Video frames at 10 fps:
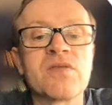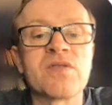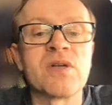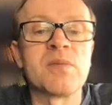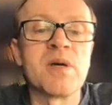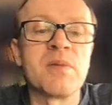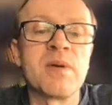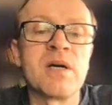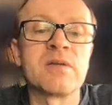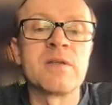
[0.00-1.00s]

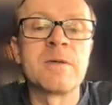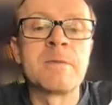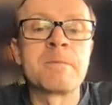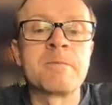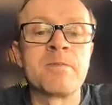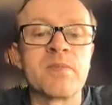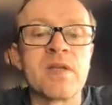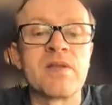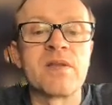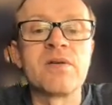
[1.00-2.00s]
35,000 carp to
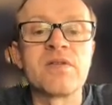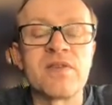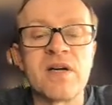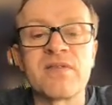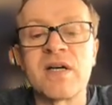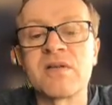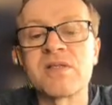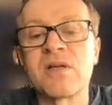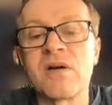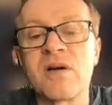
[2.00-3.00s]
just over
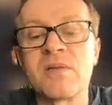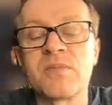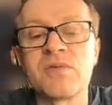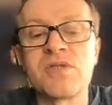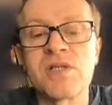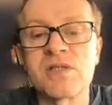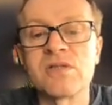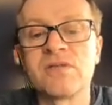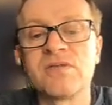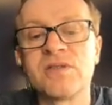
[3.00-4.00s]
2,000 carp,
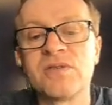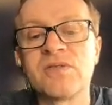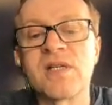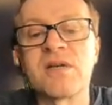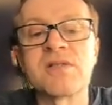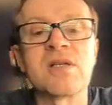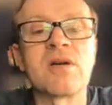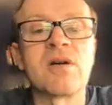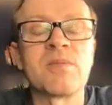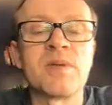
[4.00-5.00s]
and the
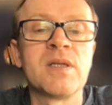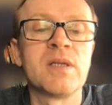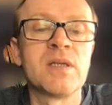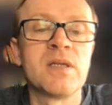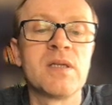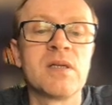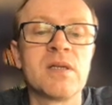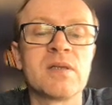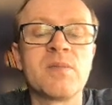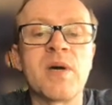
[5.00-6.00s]
biomass from
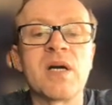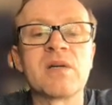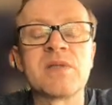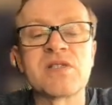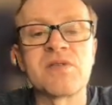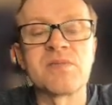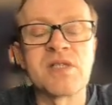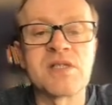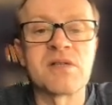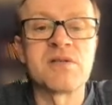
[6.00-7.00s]
670 kilograms per hectare
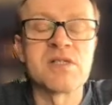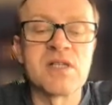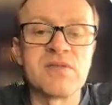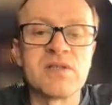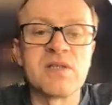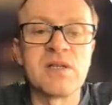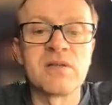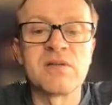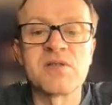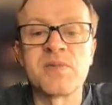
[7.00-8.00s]
to 70
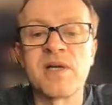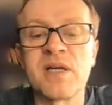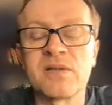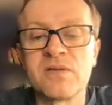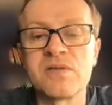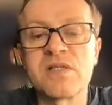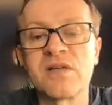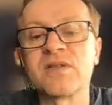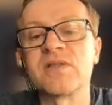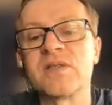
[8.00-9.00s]
kilograms per hectare. So
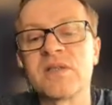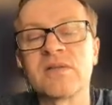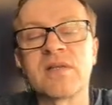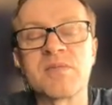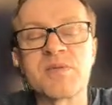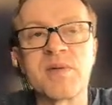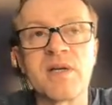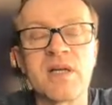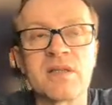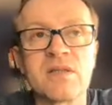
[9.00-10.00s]
again,
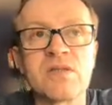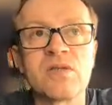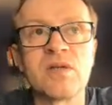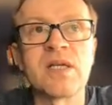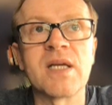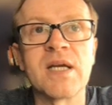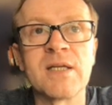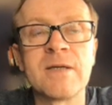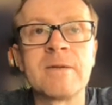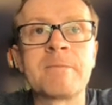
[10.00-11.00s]
we are below the
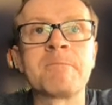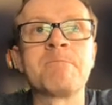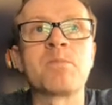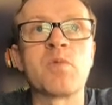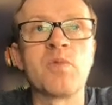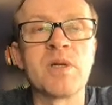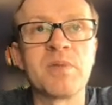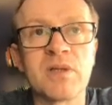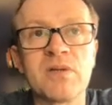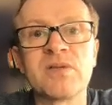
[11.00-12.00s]
management threshold, which is
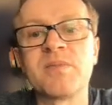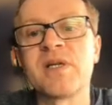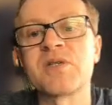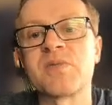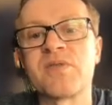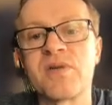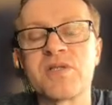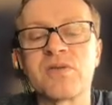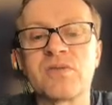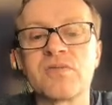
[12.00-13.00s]
great. And we
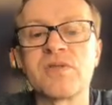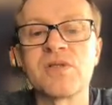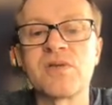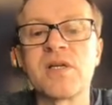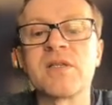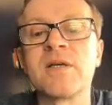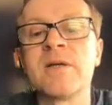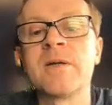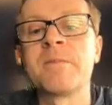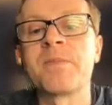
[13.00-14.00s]
didn't see evidence of
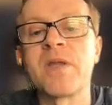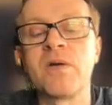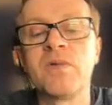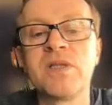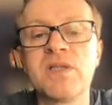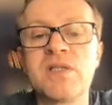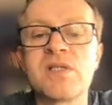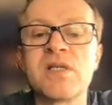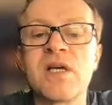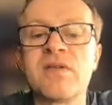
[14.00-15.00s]
any recruitment in
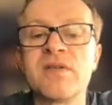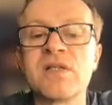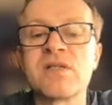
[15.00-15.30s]
Long Lake.